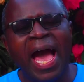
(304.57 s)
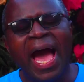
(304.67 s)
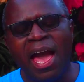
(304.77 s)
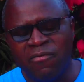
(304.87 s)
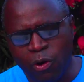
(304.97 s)

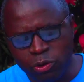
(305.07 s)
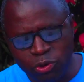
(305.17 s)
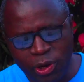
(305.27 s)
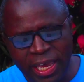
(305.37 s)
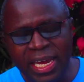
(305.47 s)
I've
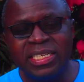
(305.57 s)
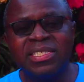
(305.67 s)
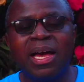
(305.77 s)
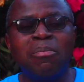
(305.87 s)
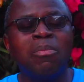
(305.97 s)
also heard
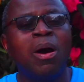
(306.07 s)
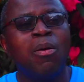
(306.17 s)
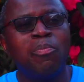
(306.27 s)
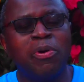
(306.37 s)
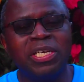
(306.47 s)
some
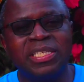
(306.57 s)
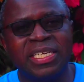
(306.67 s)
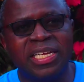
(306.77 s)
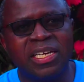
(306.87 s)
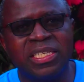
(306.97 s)
boys
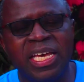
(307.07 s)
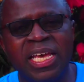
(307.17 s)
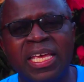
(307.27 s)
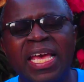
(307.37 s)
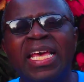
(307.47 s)
and girls
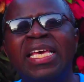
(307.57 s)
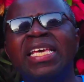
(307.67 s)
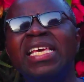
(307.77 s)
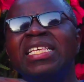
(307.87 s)
saying, He